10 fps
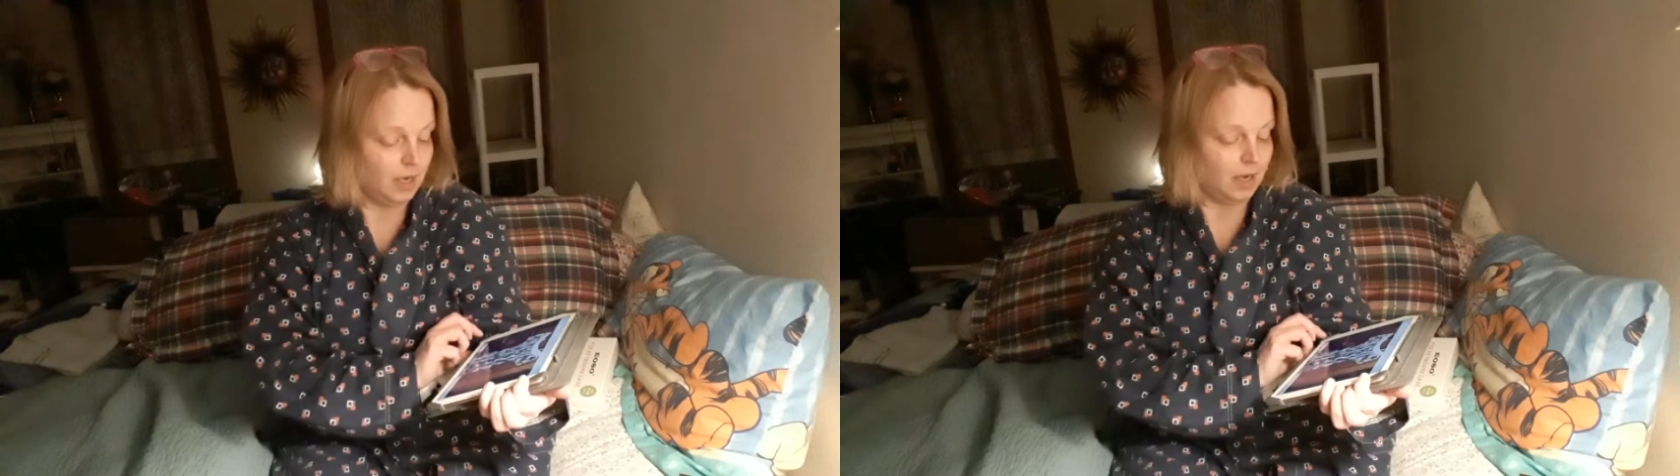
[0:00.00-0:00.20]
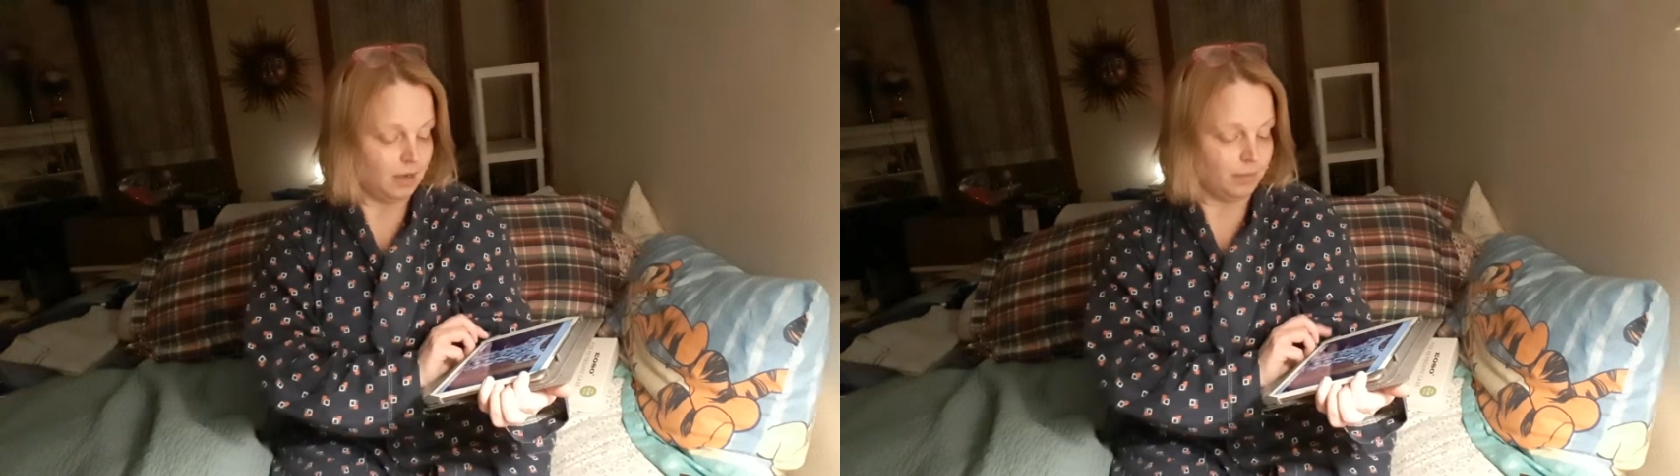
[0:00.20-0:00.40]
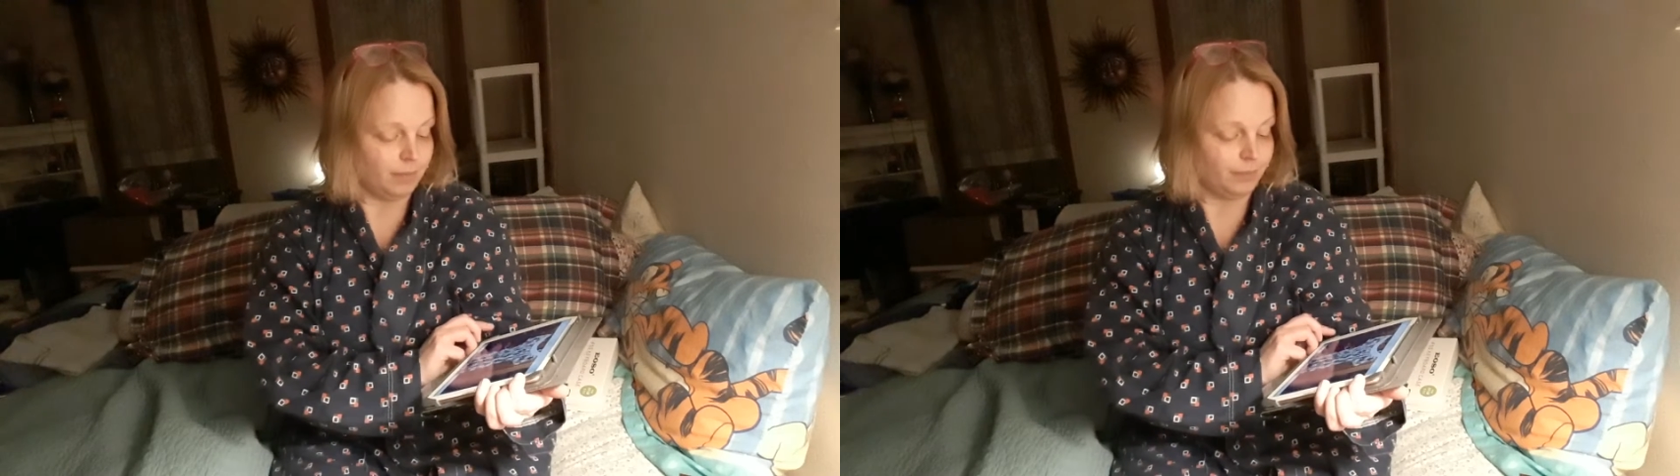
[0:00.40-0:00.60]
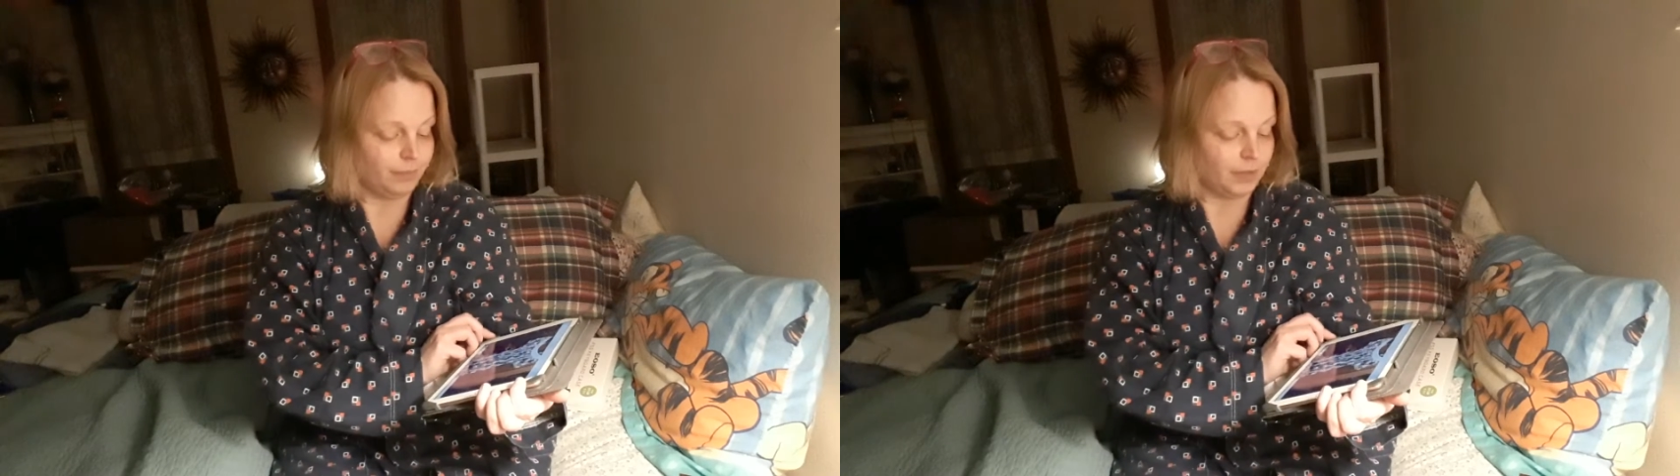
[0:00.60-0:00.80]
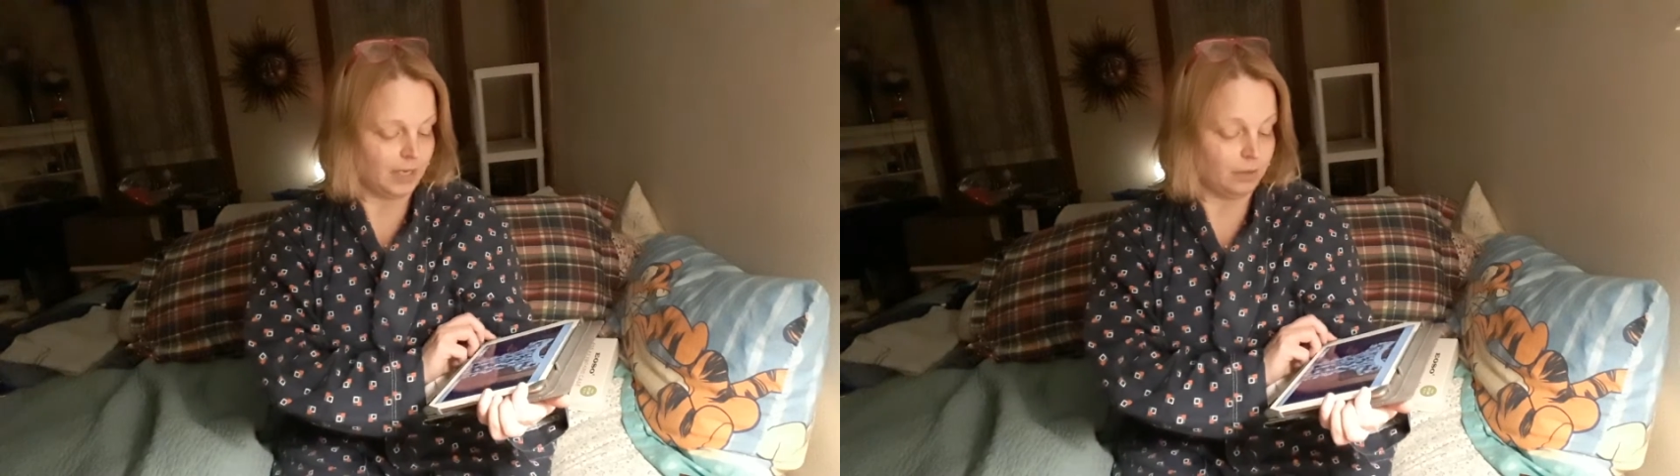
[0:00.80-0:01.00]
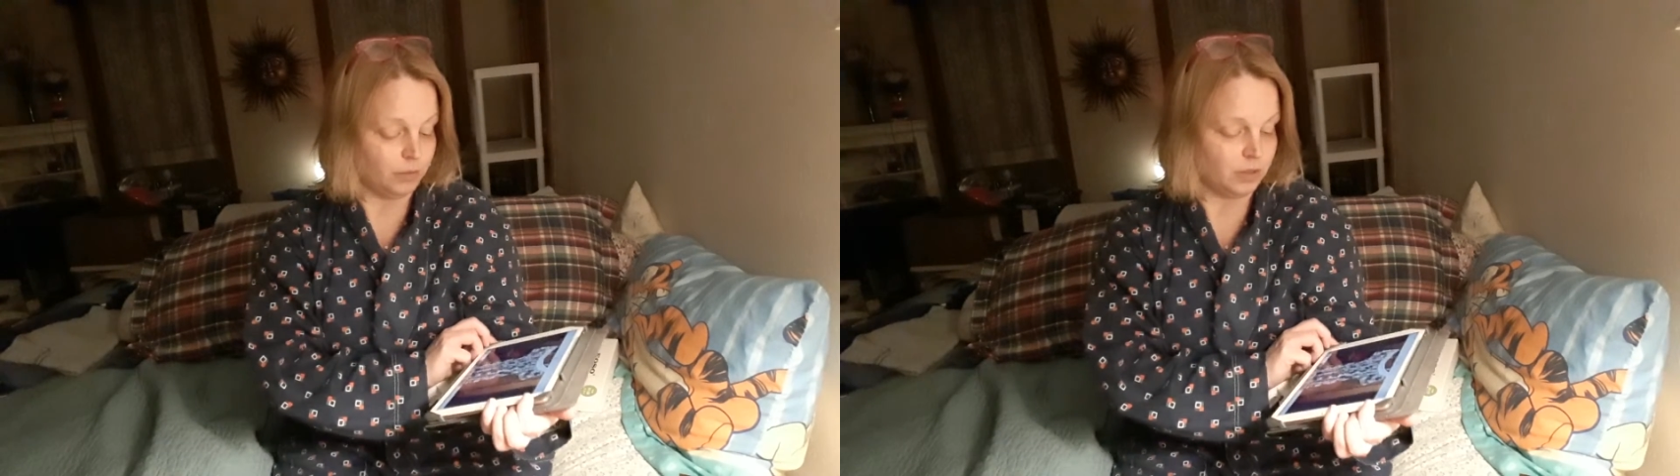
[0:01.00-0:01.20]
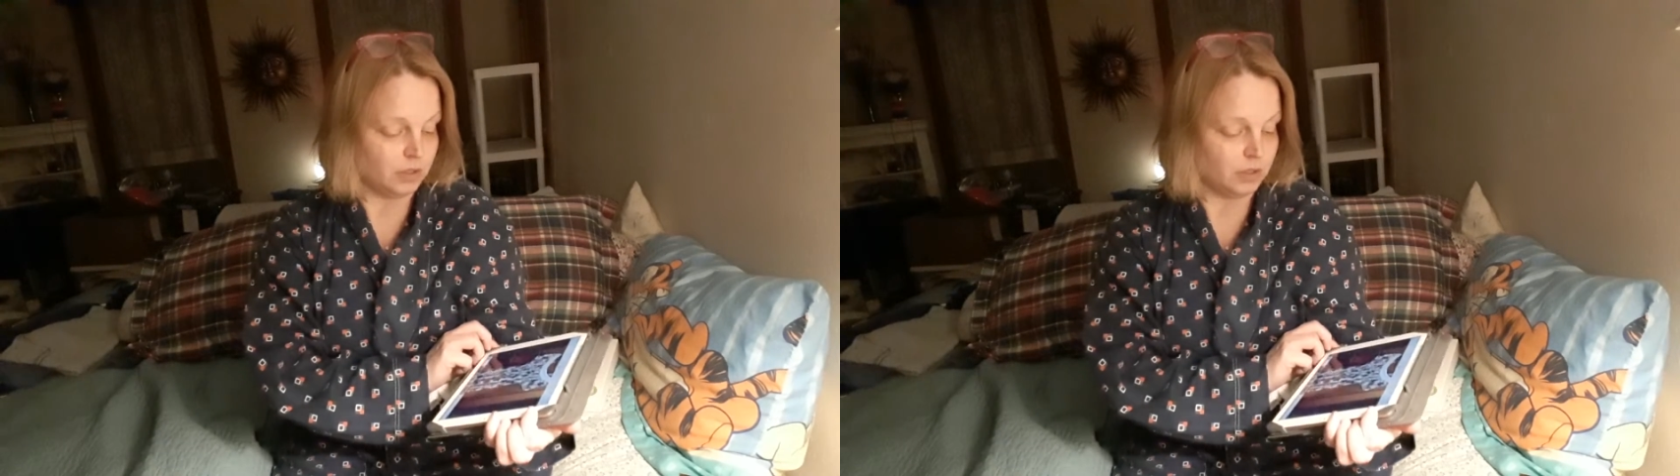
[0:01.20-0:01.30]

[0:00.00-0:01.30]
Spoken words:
And it was a